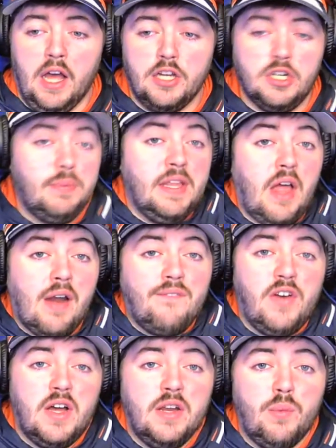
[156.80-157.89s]
should be a lot of
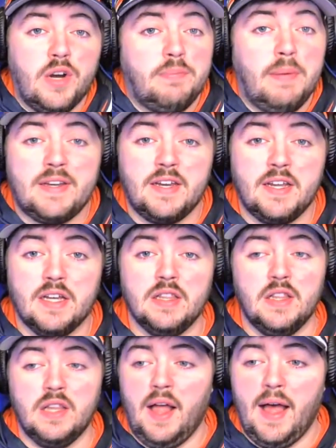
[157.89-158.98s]
fun. We're expecting a
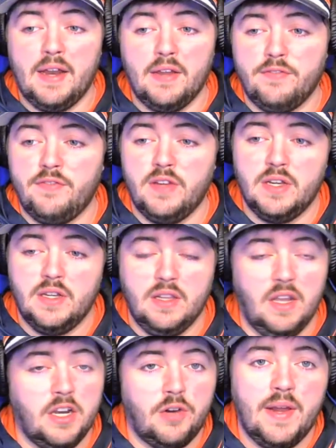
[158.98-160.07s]
lot
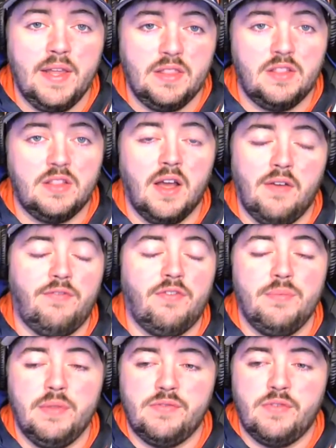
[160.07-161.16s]
of great stuff
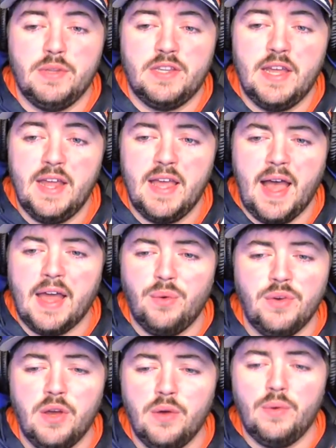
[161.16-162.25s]
from this A-Day. I
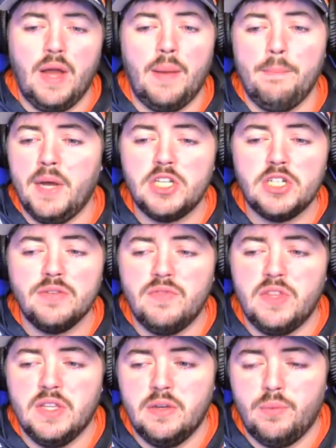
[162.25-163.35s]
don't know how much of
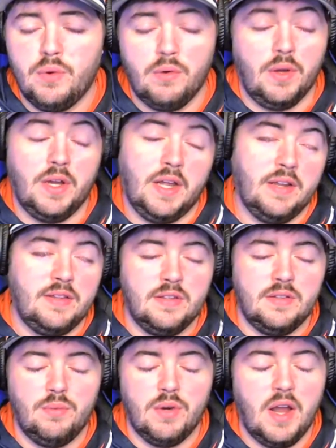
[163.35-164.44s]

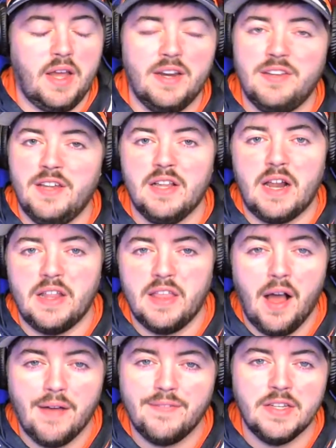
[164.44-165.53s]
we're not going to see a lot of the
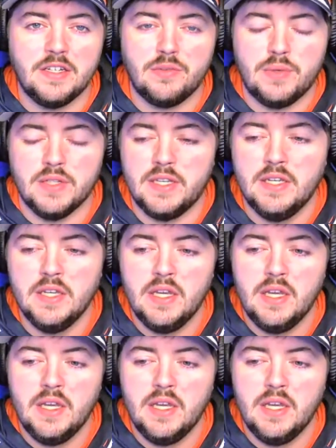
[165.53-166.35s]
offense really,